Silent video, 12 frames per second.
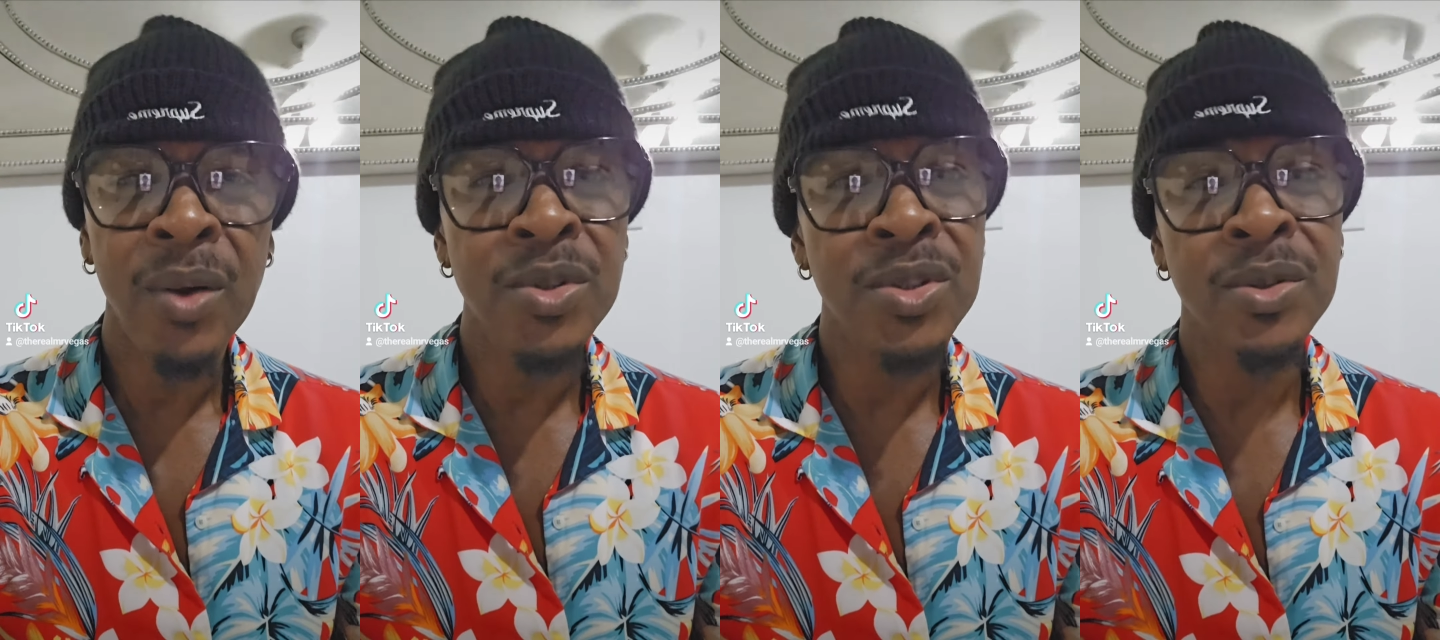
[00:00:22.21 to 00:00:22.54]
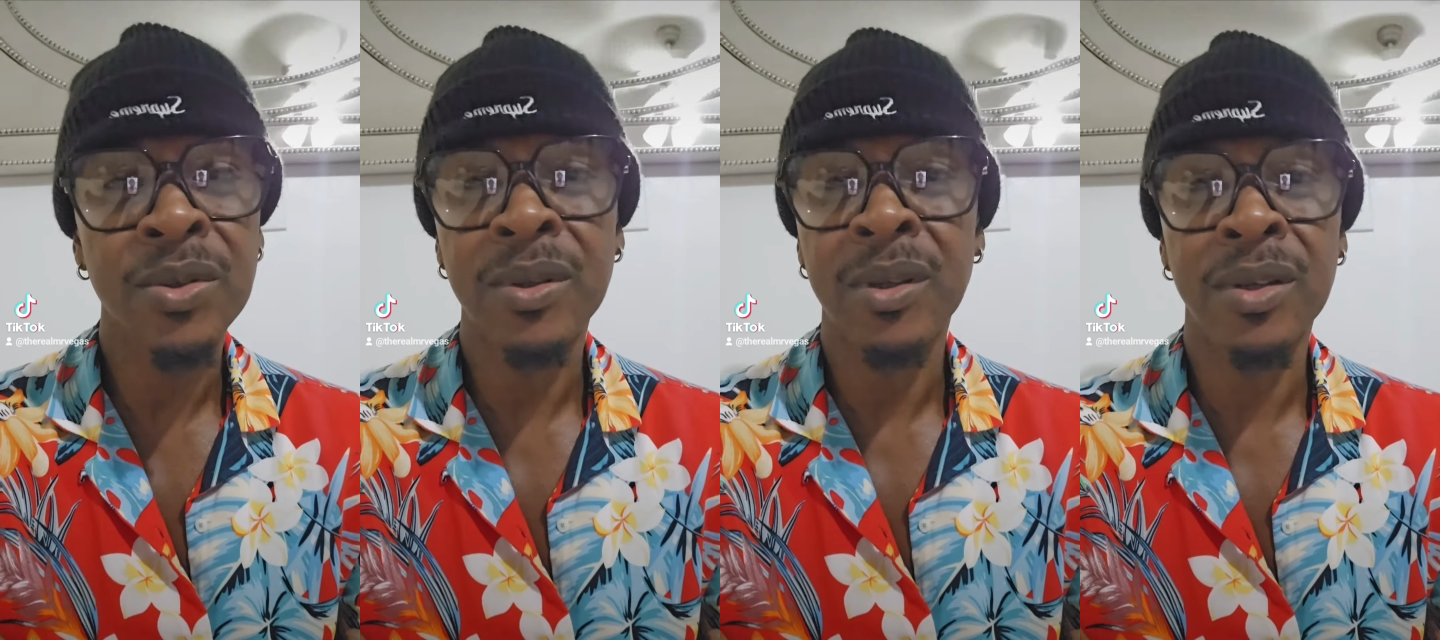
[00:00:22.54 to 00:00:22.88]
how
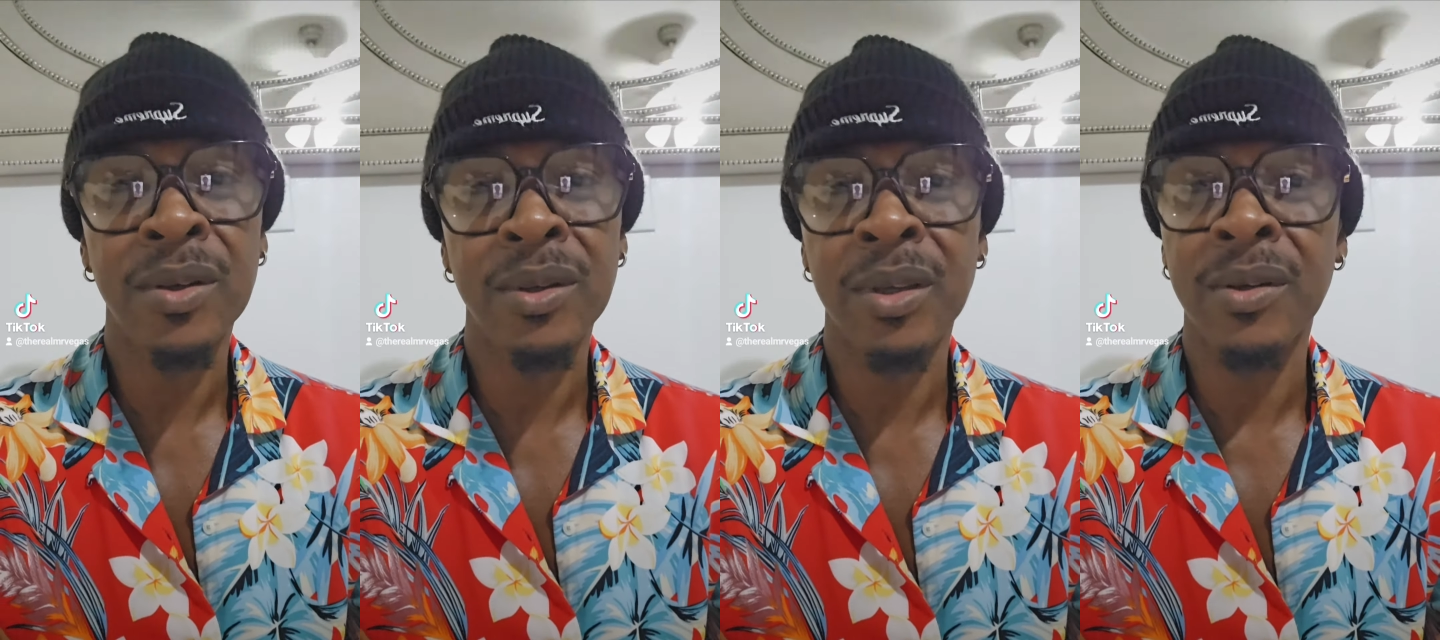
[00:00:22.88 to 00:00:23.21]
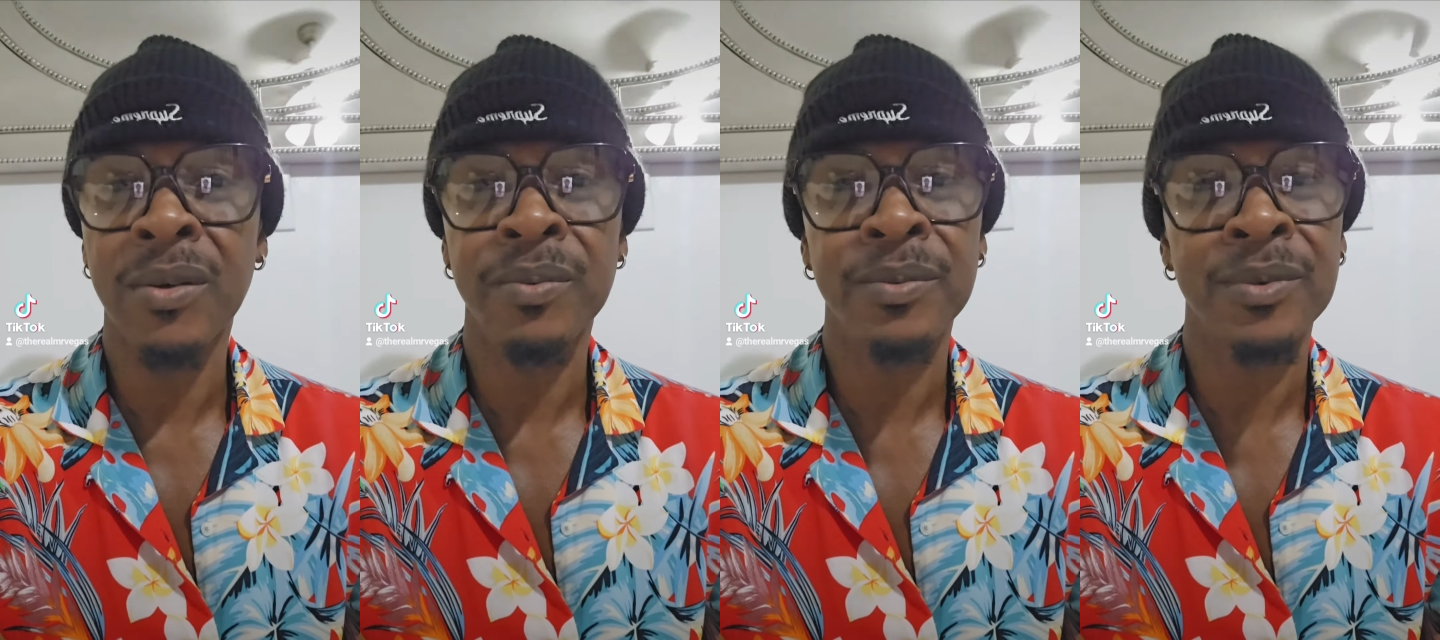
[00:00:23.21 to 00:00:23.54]

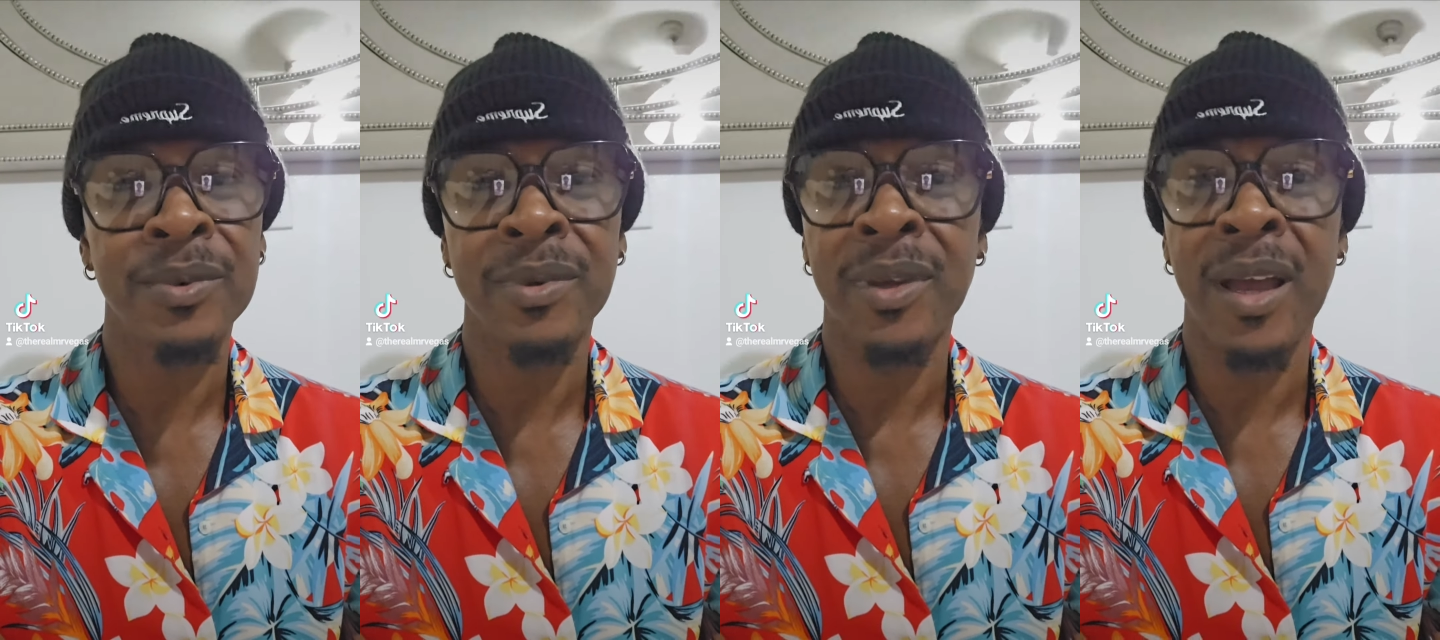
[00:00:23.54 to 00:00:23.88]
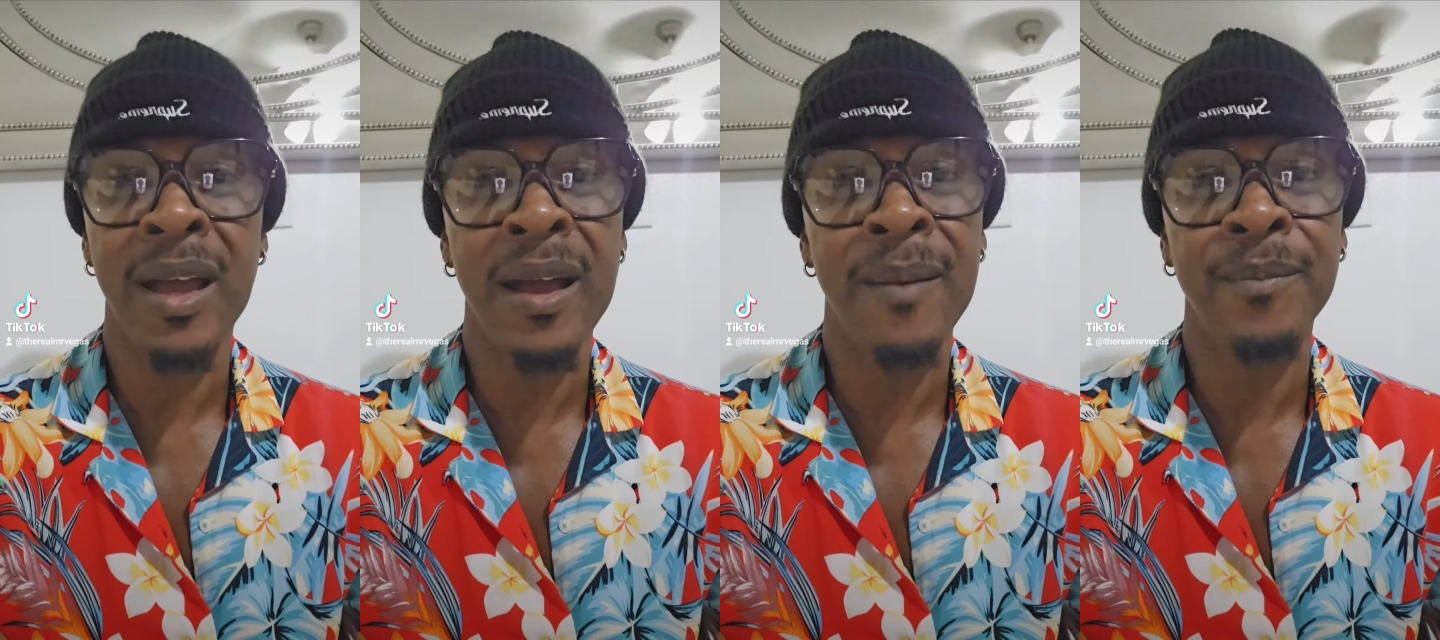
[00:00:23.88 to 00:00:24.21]
to,
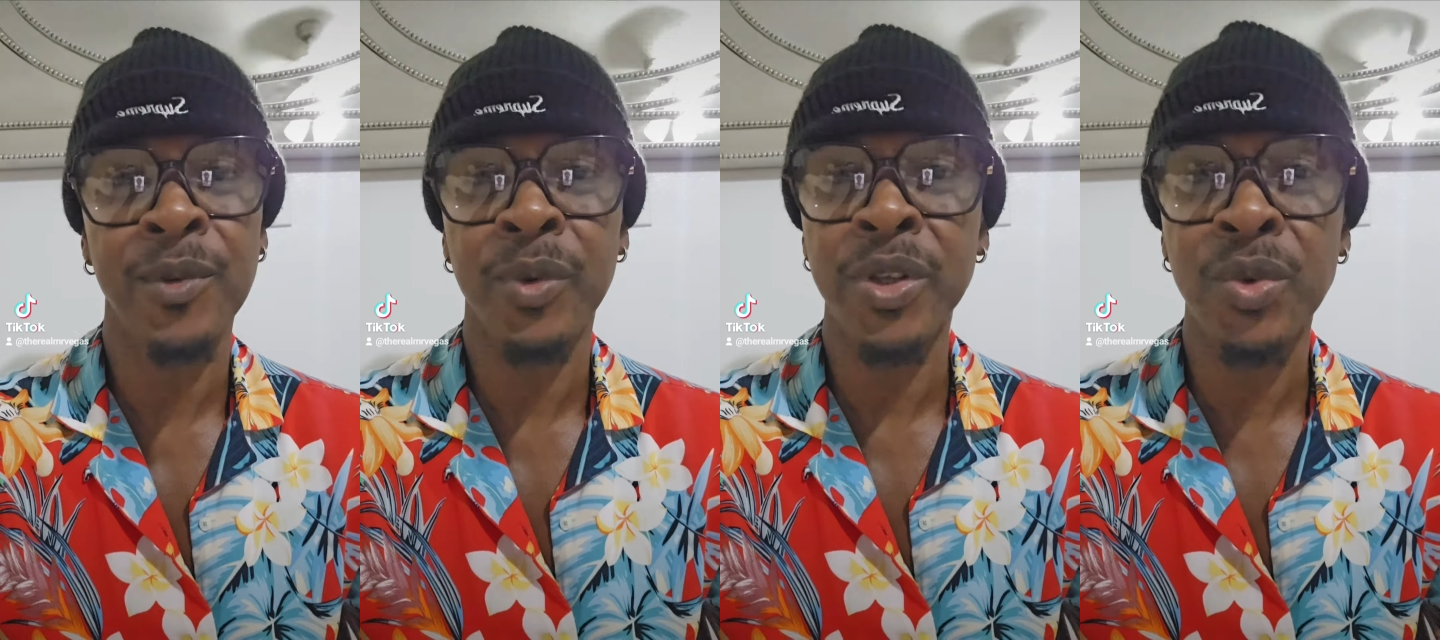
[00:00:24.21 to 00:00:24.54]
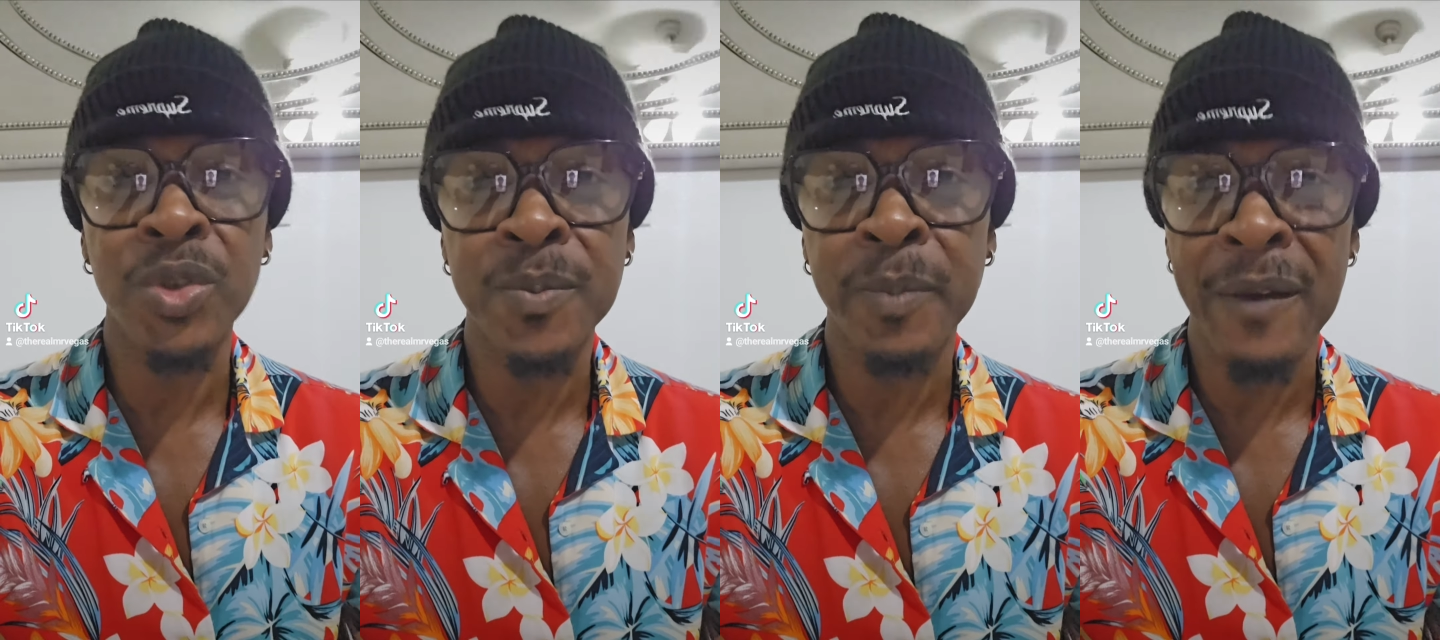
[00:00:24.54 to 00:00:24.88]

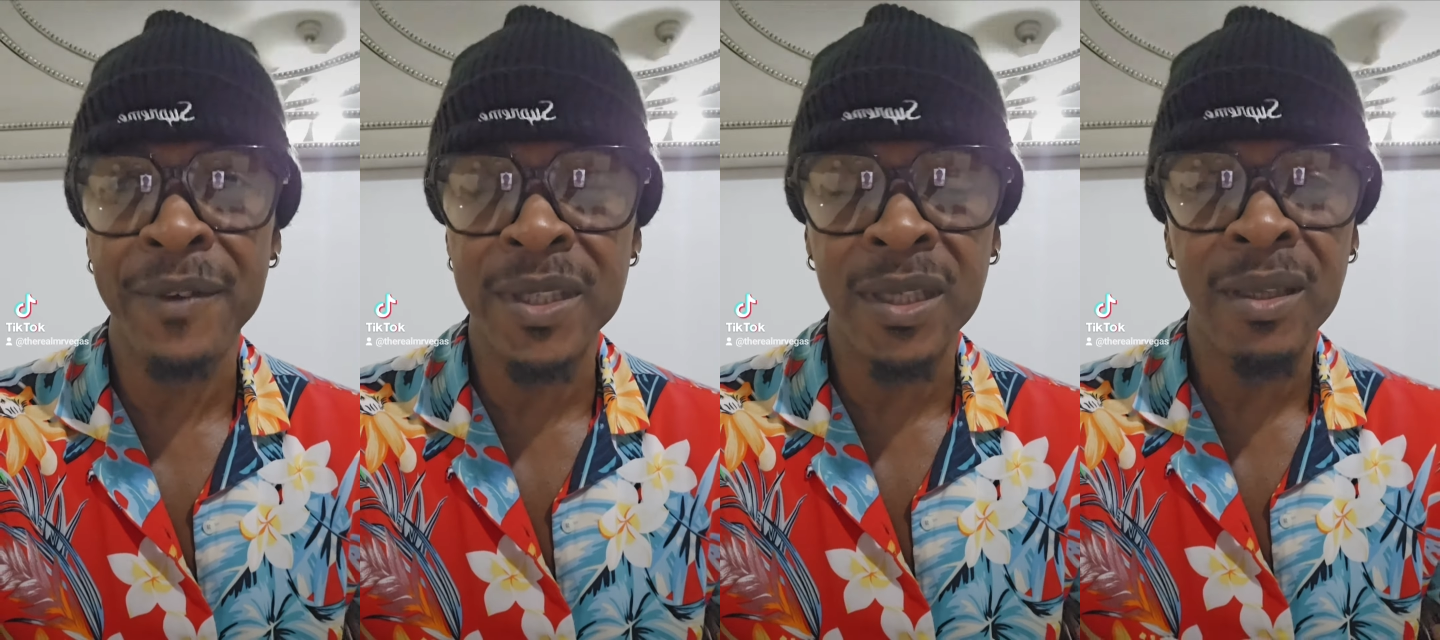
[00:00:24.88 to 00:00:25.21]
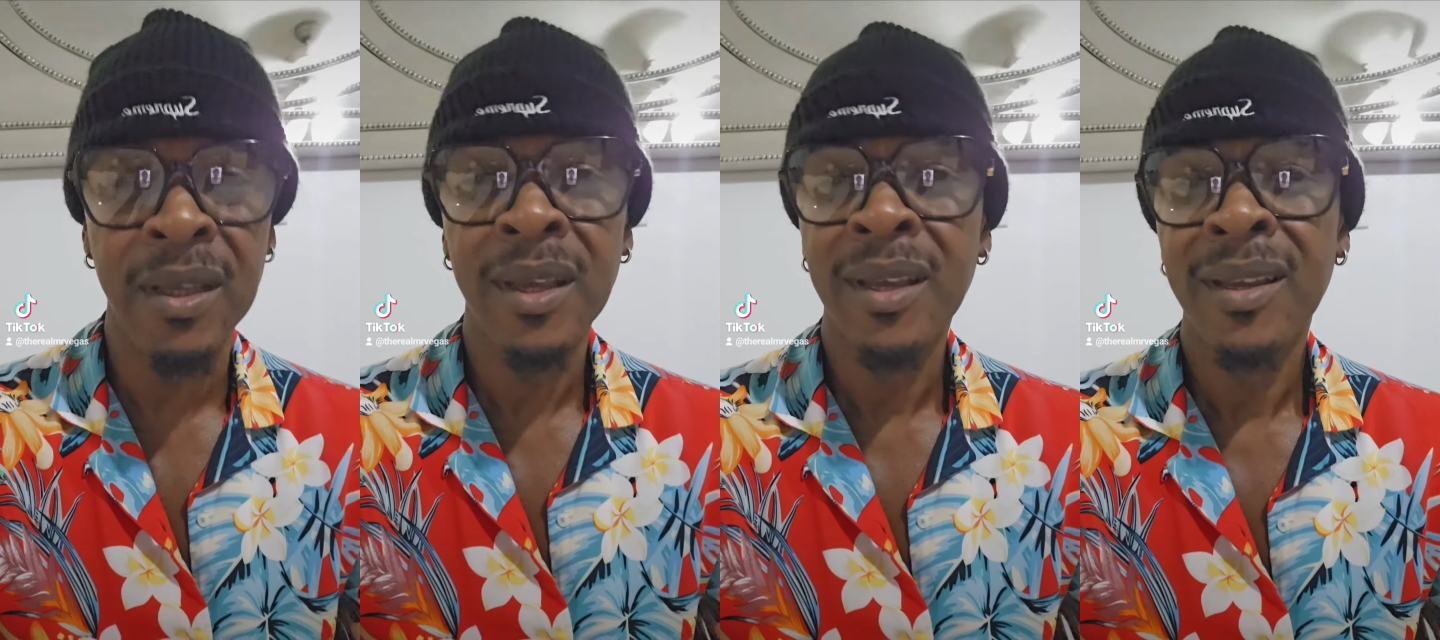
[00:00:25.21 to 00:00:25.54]
reduce
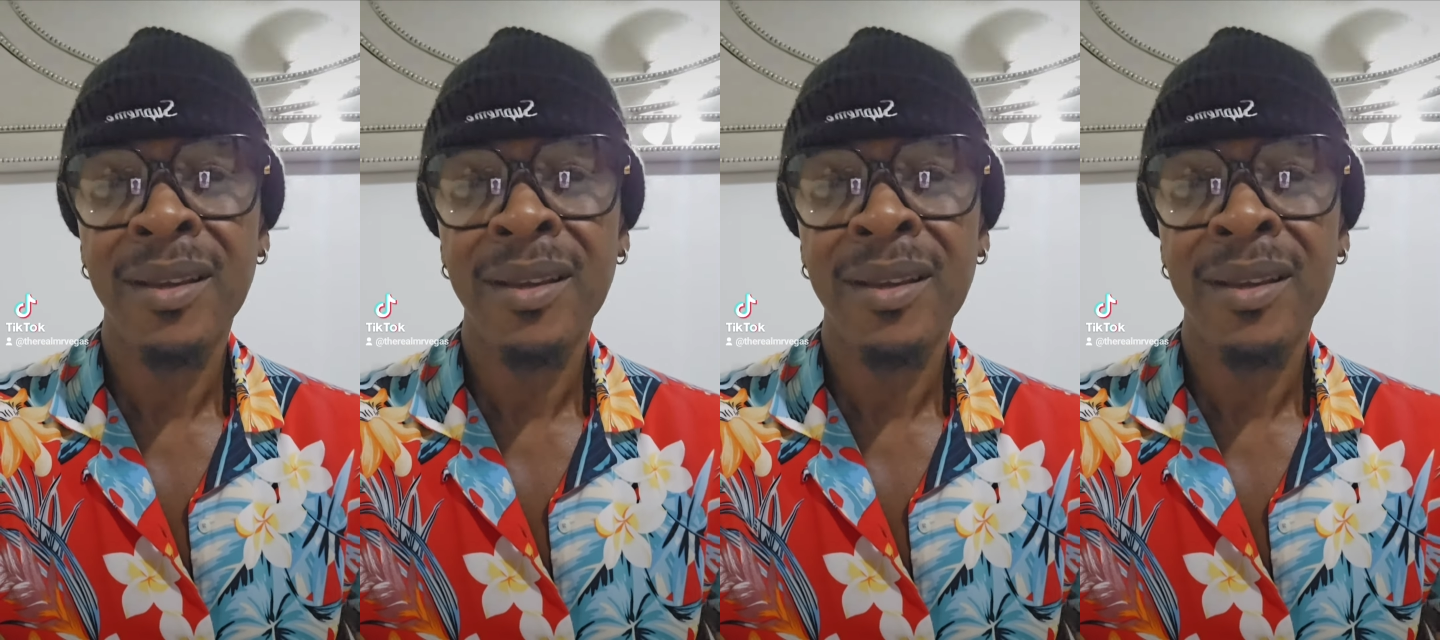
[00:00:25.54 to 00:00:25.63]
poverty.